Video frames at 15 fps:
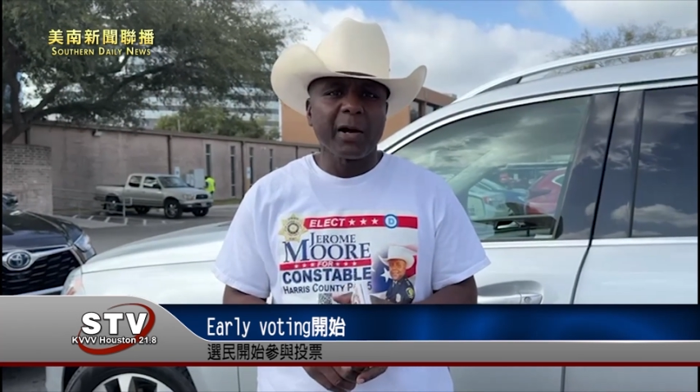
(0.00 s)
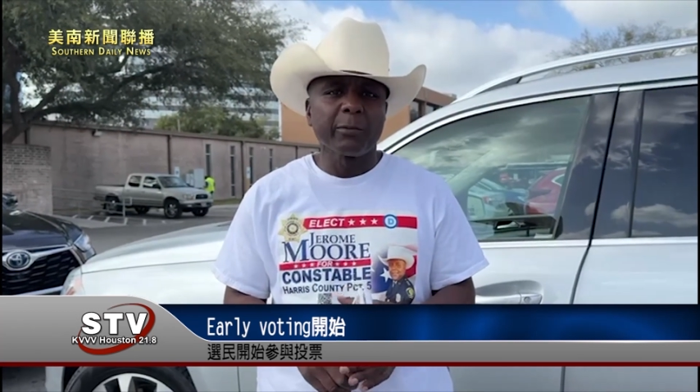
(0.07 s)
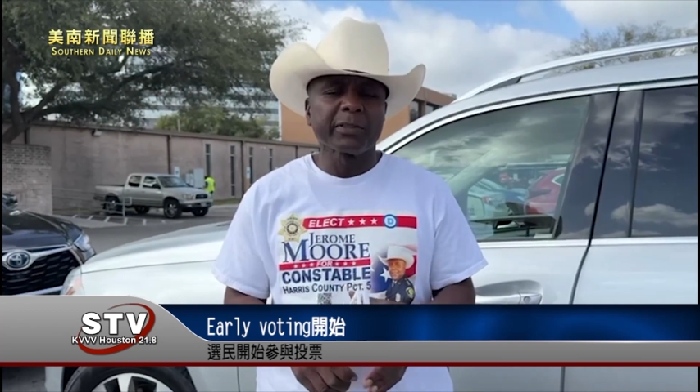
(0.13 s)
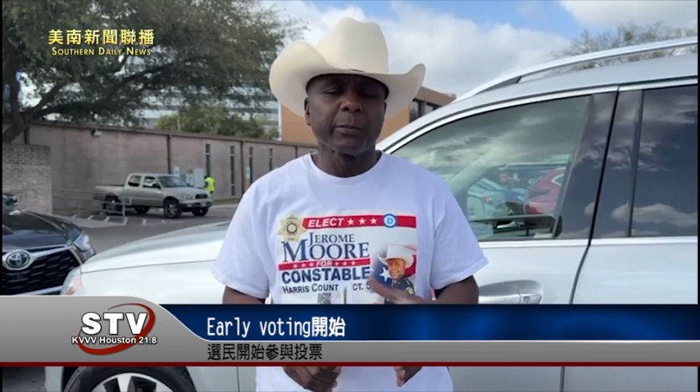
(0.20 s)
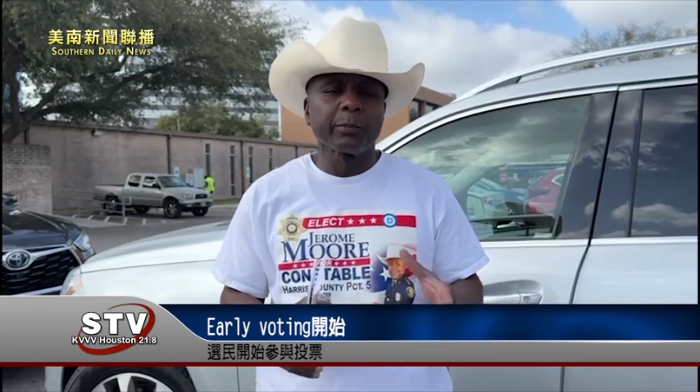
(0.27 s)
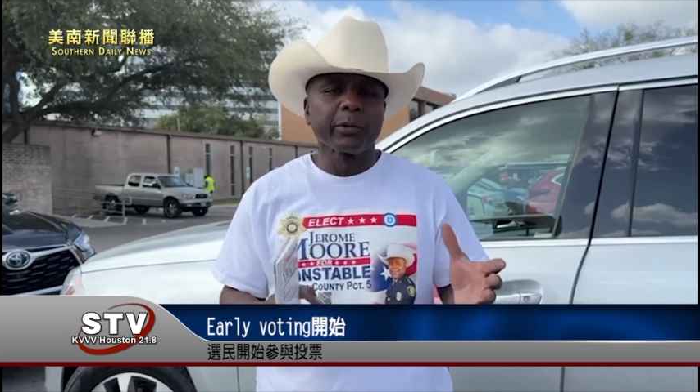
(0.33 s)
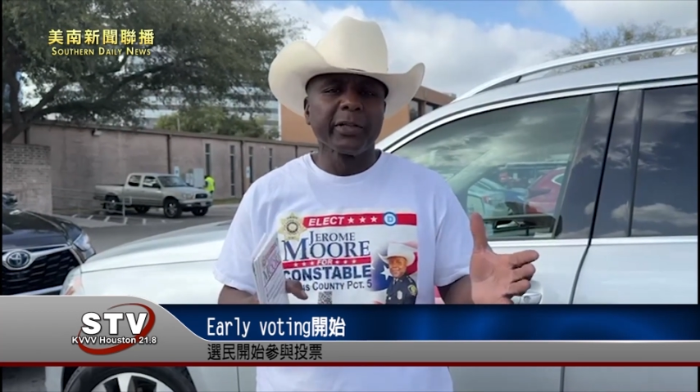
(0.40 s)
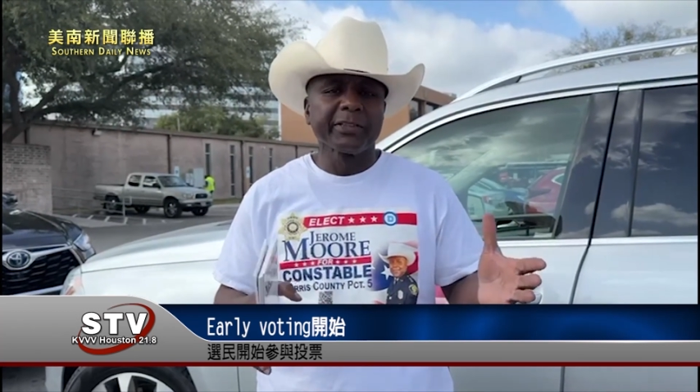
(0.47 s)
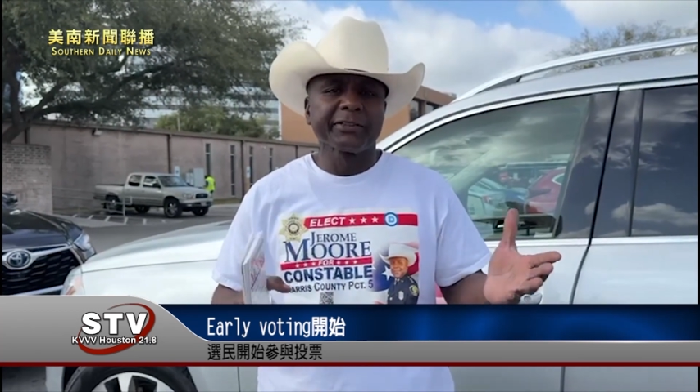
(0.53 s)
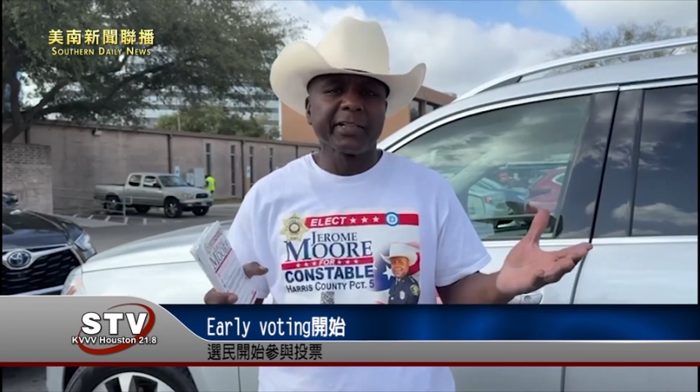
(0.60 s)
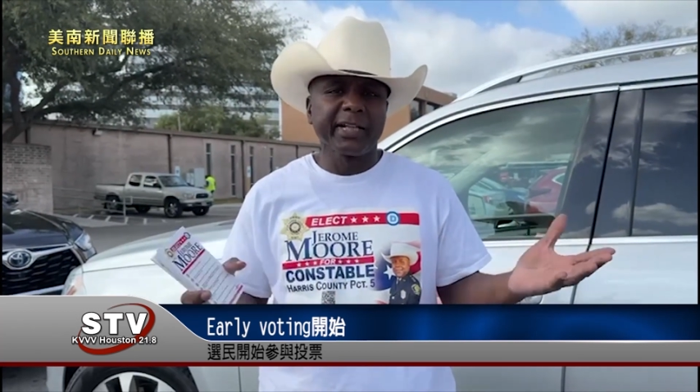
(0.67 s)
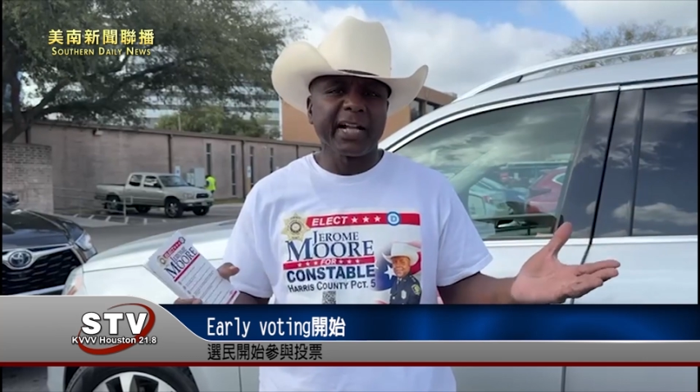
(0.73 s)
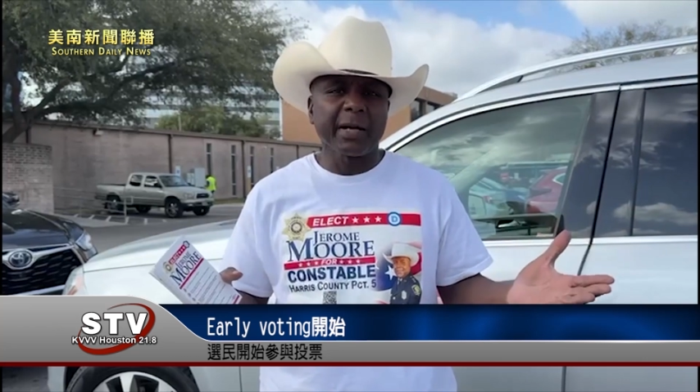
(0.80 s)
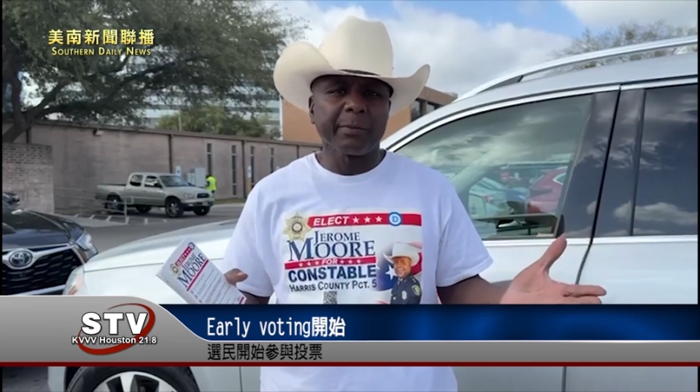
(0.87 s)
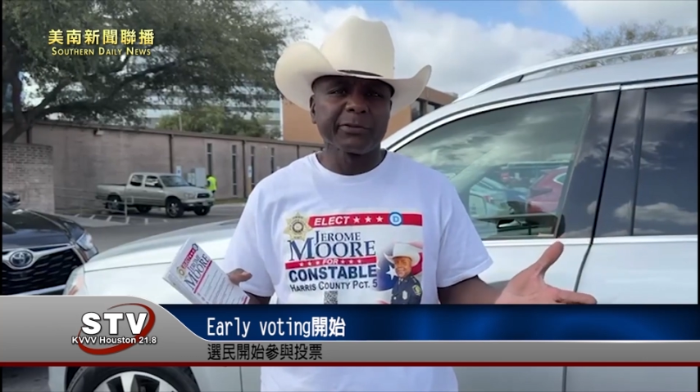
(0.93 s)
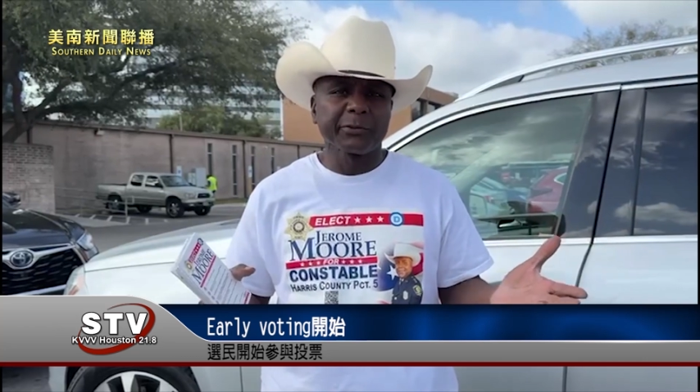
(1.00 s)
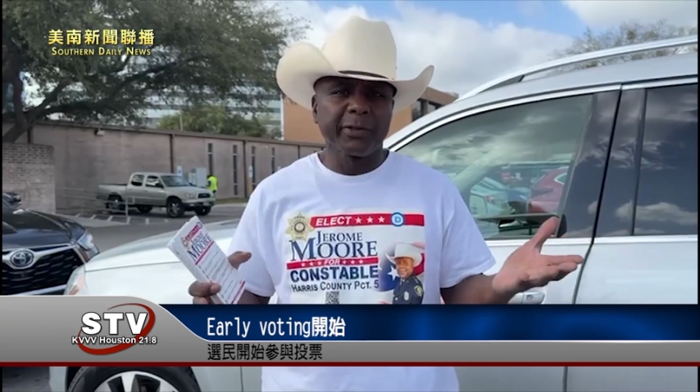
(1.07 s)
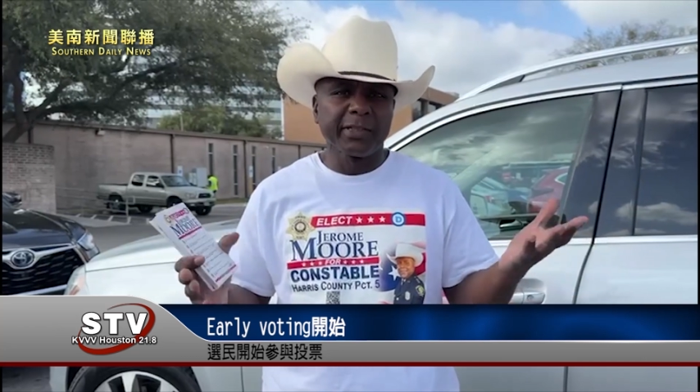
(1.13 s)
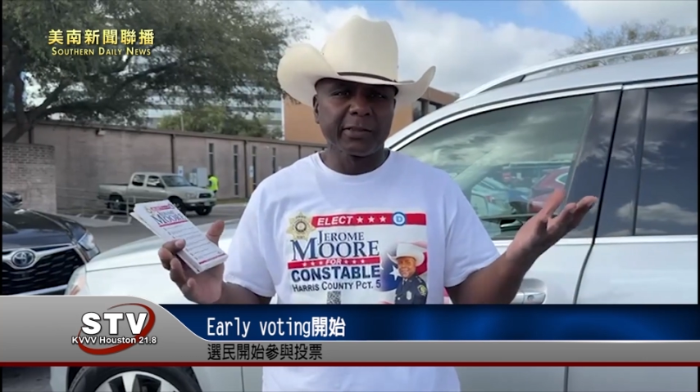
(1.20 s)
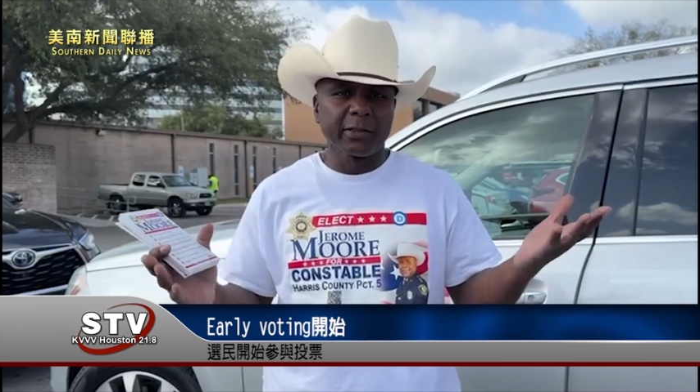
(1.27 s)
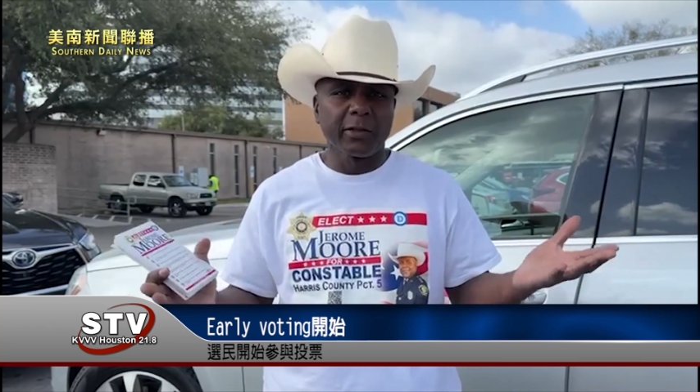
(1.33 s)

I'm going to bridge the gap between